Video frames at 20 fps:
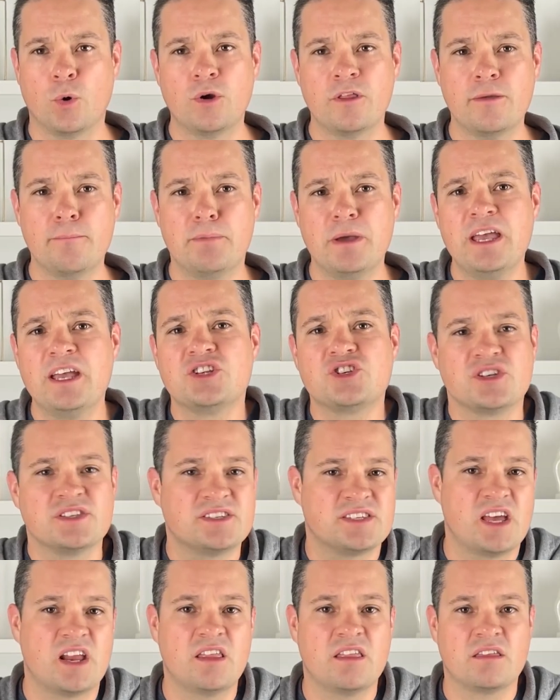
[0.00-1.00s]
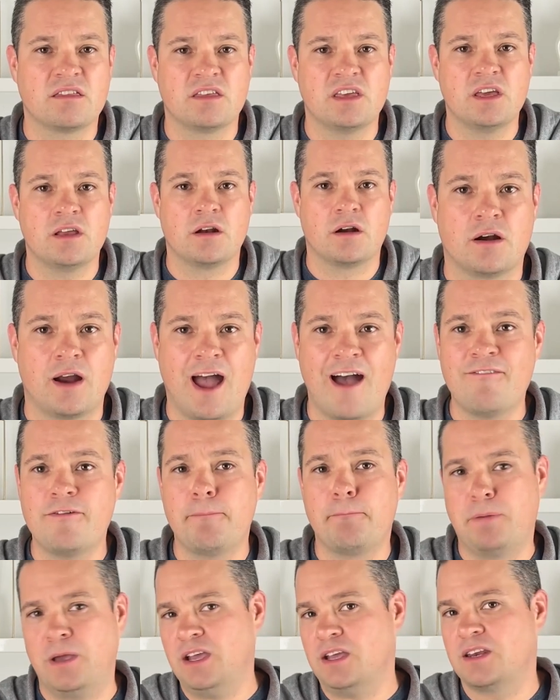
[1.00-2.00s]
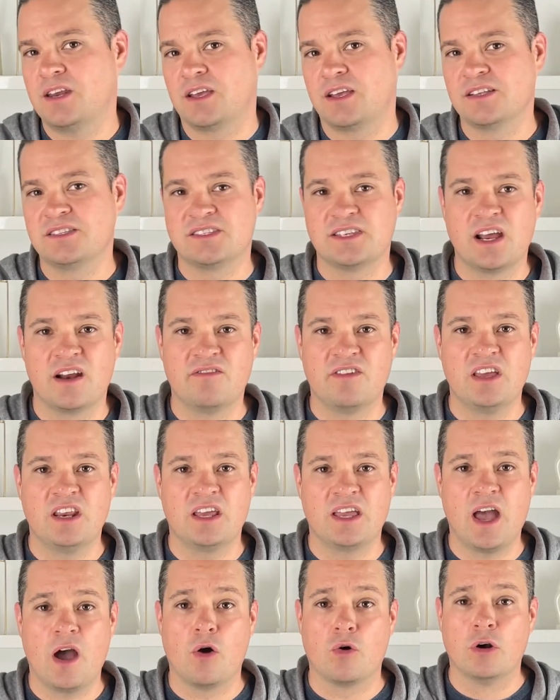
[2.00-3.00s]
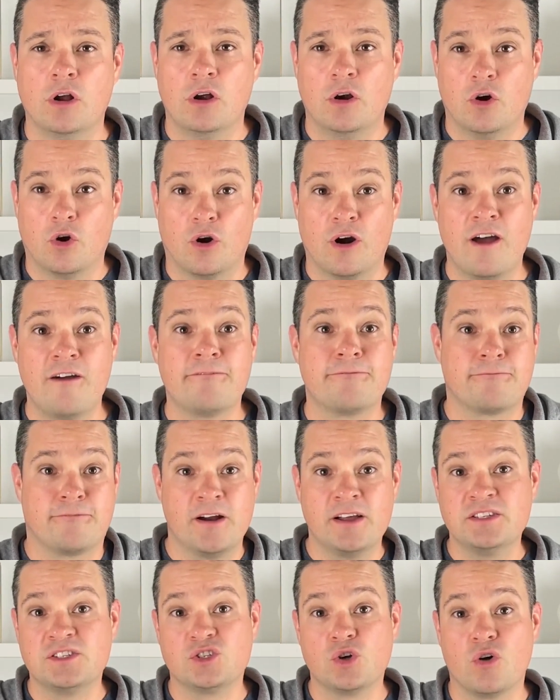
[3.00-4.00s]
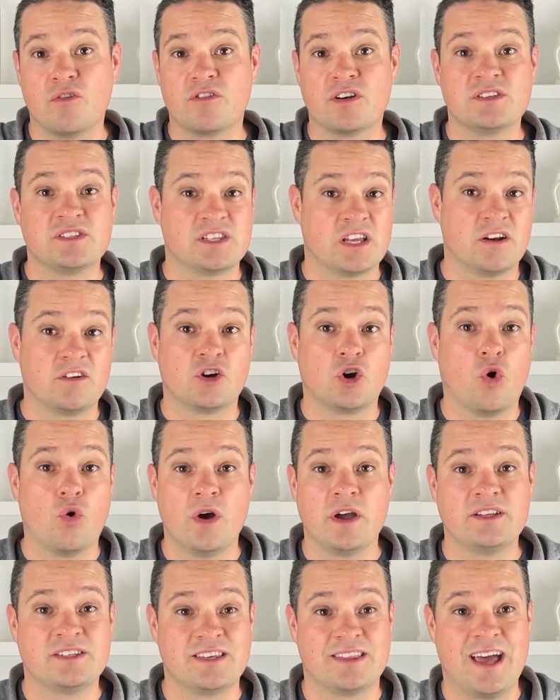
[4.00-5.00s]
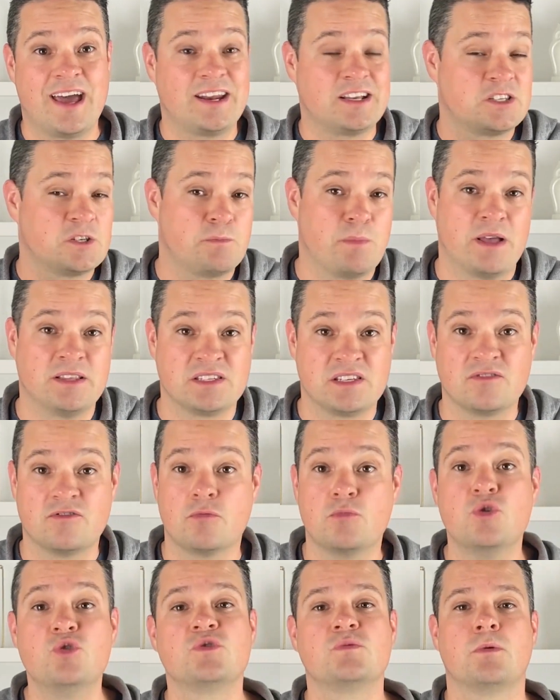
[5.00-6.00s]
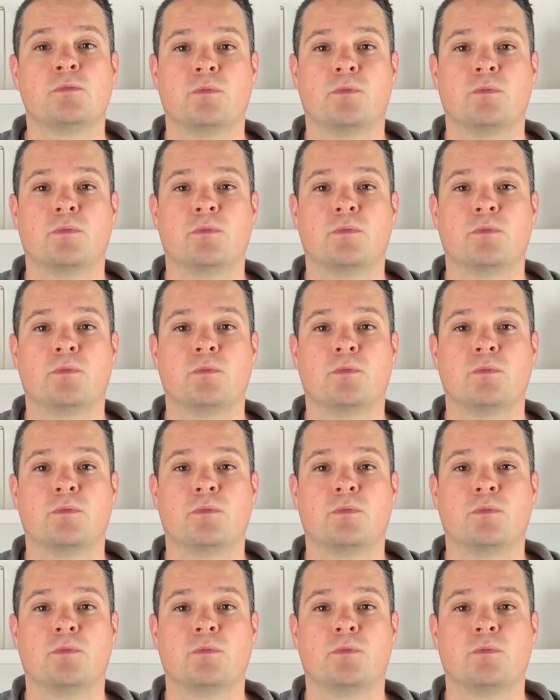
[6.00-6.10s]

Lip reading: to the beach instead of the theater, have a picnic instead of eating out, or have friends over instead of going to that expensive amusement